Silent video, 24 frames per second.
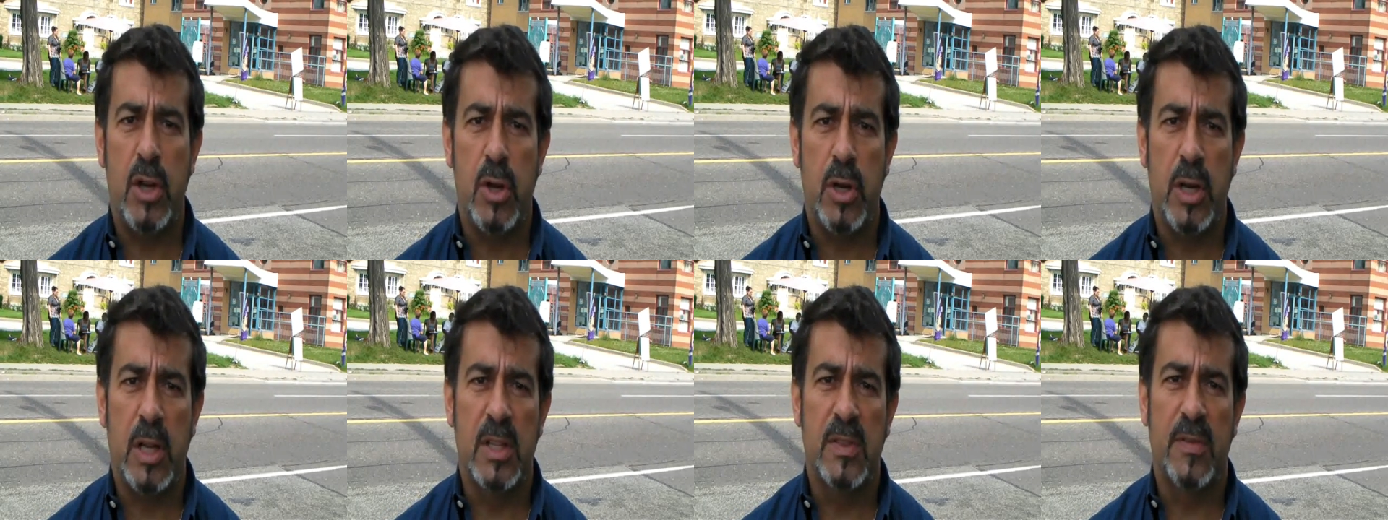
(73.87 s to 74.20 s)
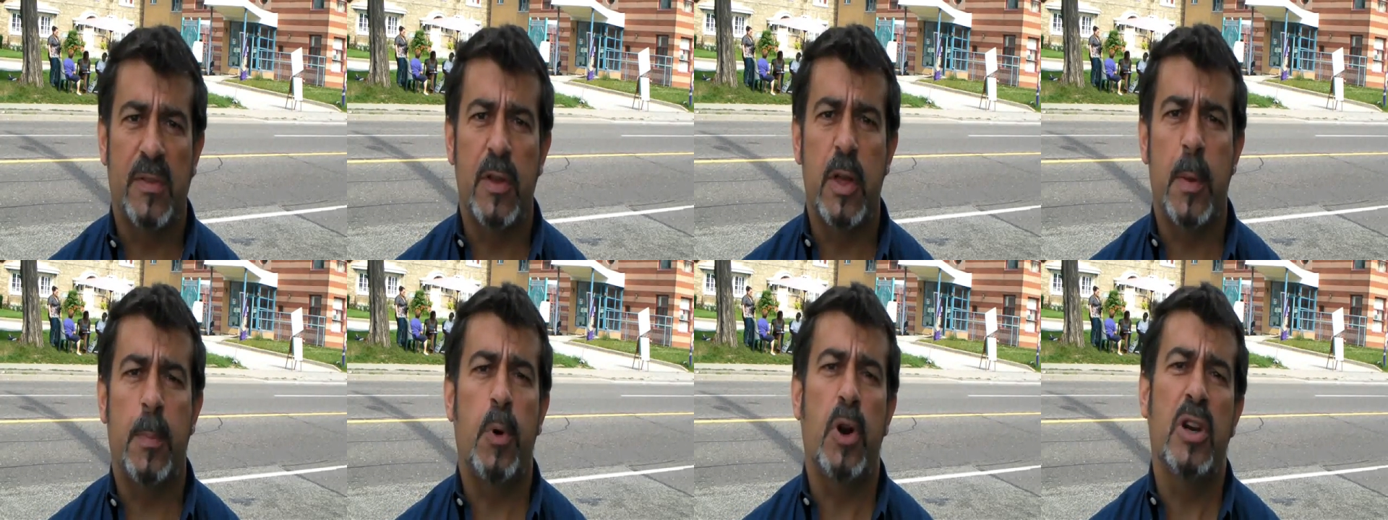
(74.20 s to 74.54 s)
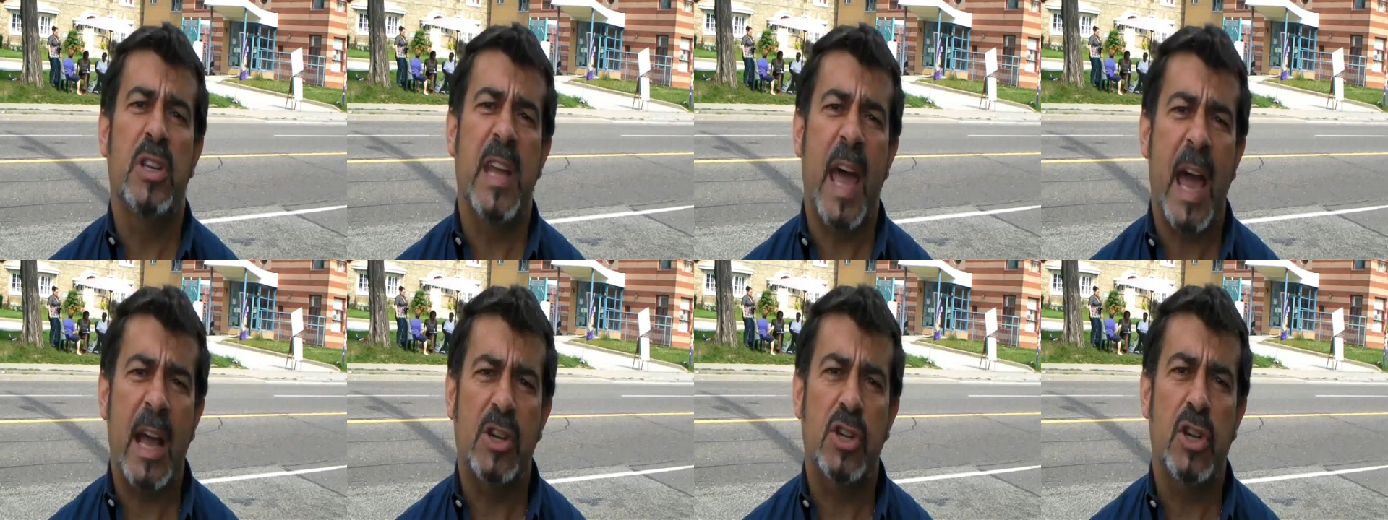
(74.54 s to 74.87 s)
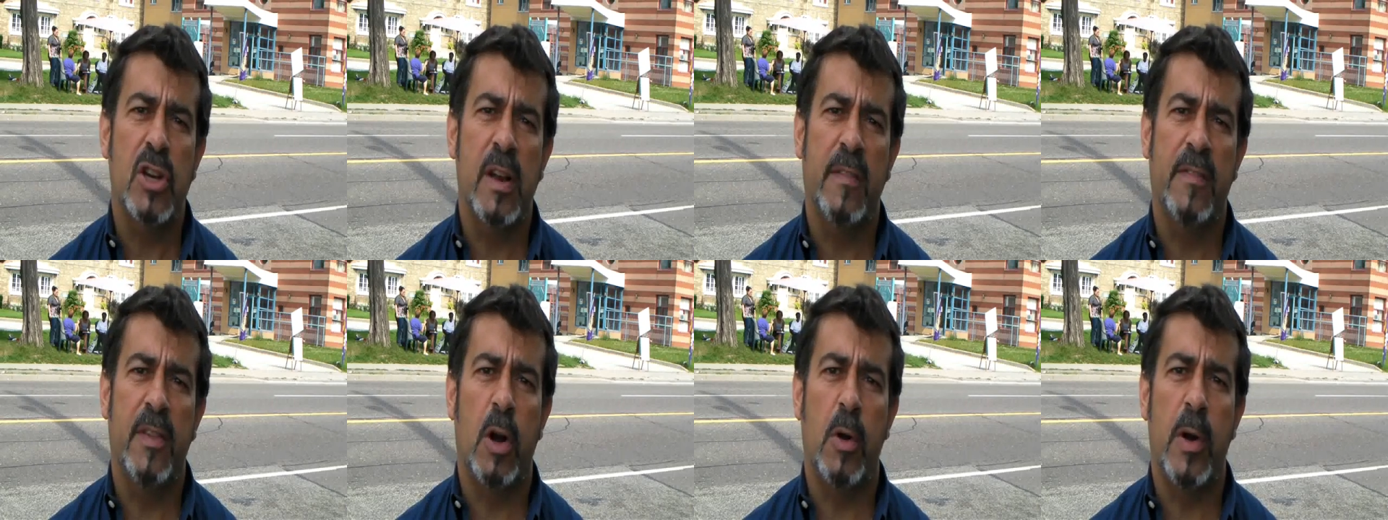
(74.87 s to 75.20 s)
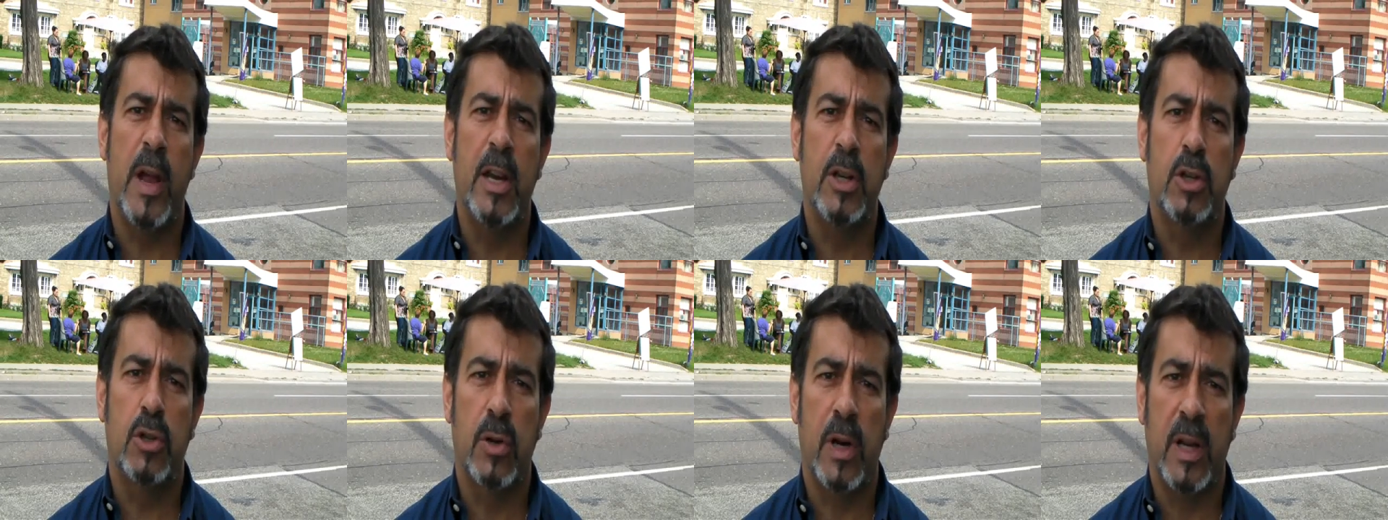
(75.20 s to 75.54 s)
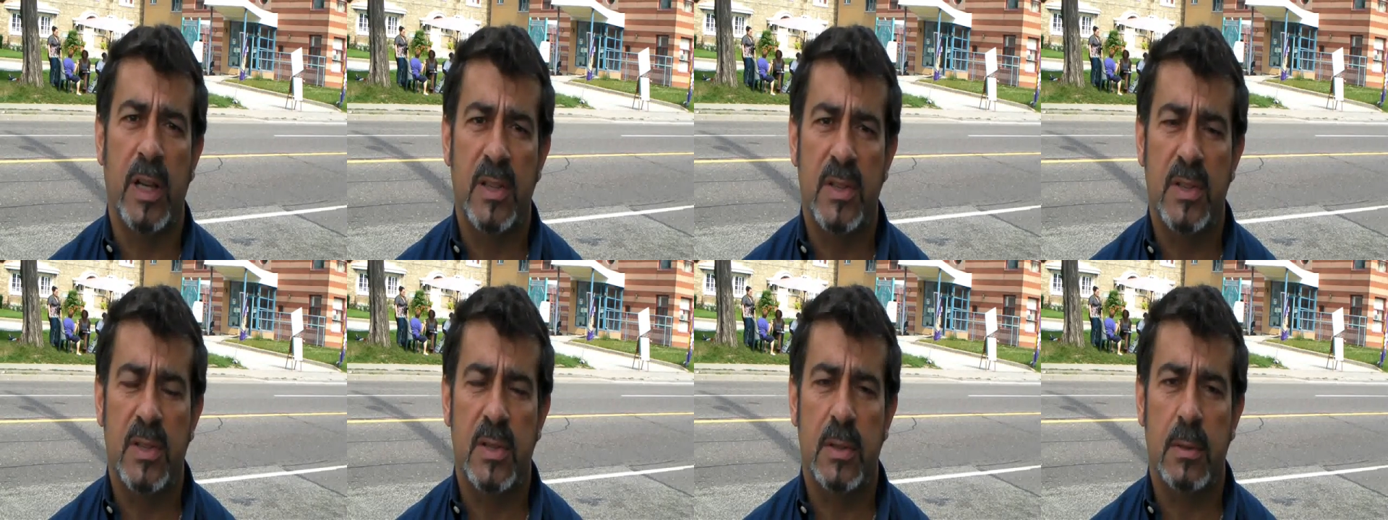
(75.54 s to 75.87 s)
unions for the protection of their
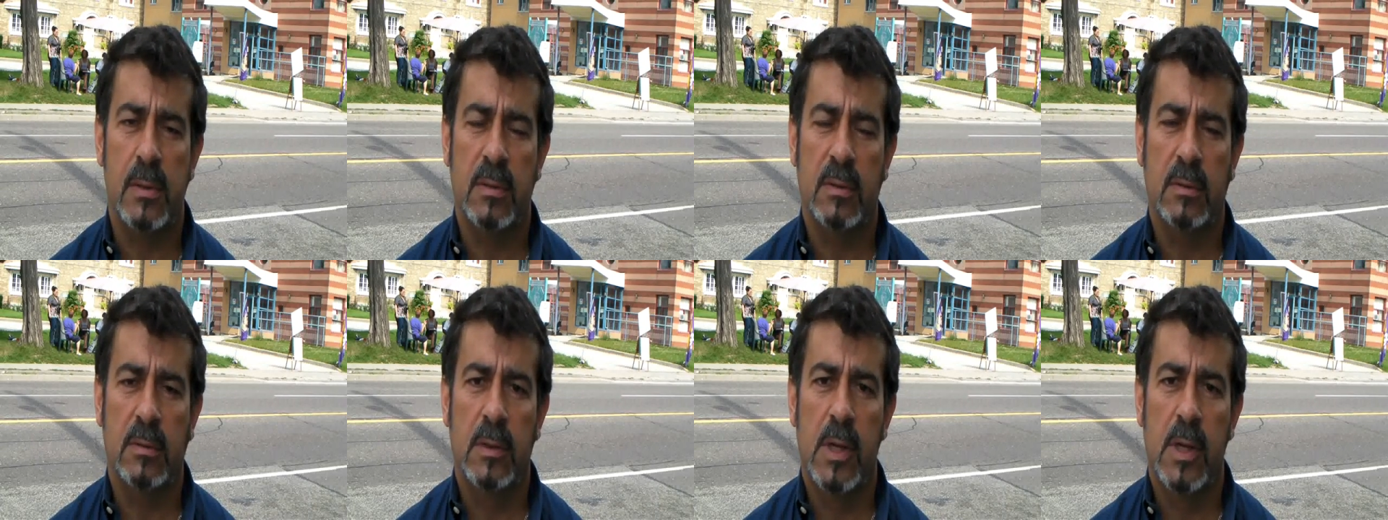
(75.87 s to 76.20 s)
interests."